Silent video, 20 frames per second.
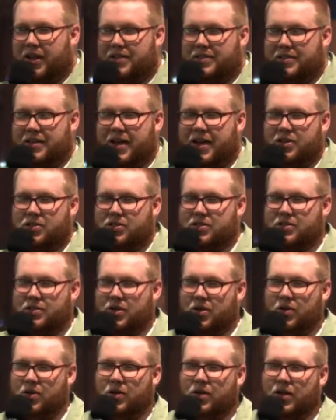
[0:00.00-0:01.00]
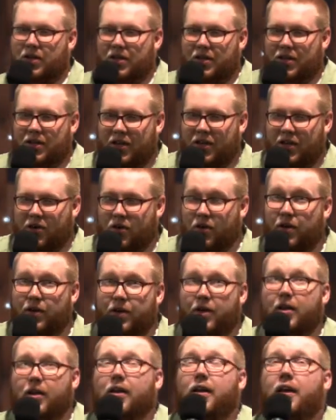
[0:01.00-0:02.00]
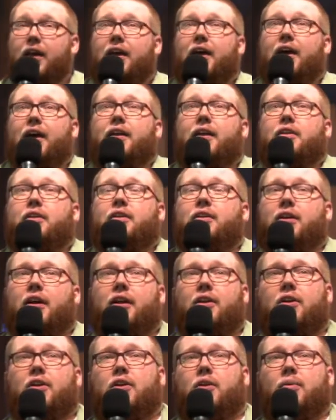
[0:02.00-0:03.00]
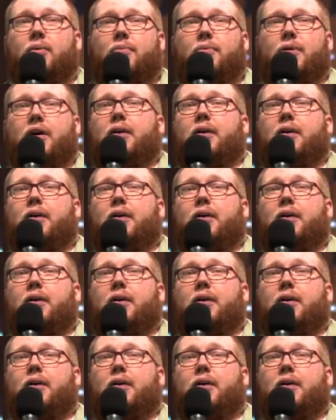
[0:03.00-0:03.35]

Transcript: it's not just so, you know, hey, God, I know you know my